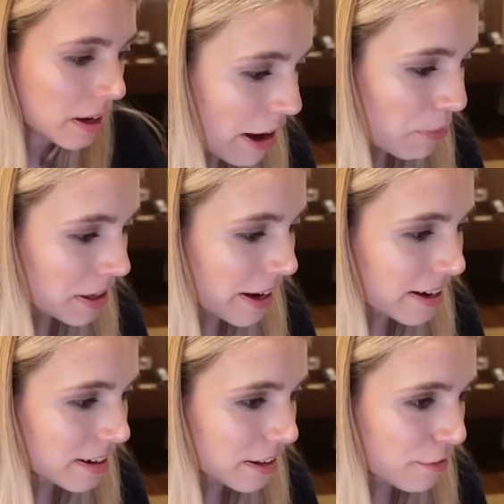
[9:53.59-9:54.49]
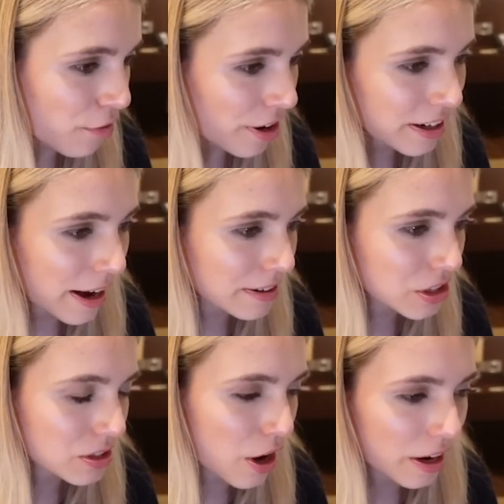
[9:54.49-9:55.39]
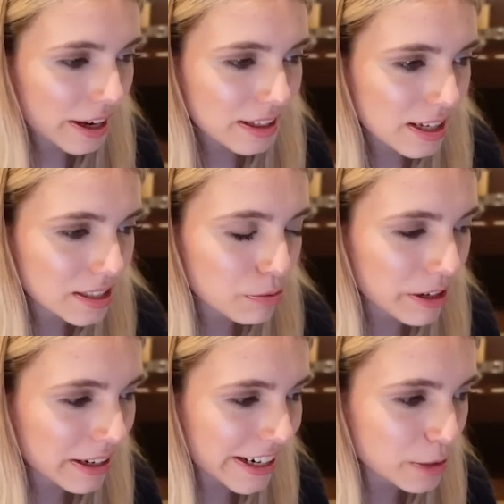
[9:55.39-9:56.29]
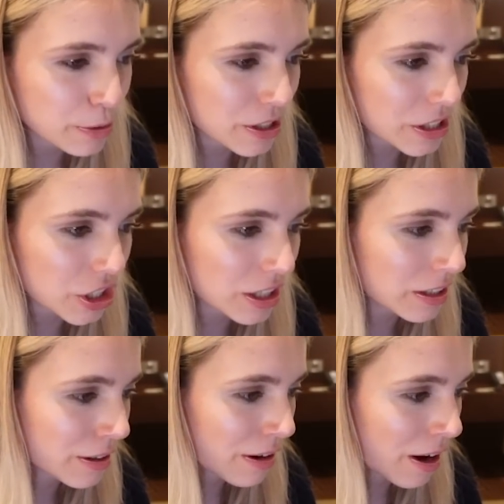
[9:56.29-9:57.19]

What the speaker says: Now I went knight e4, and now I just got like this really nice position.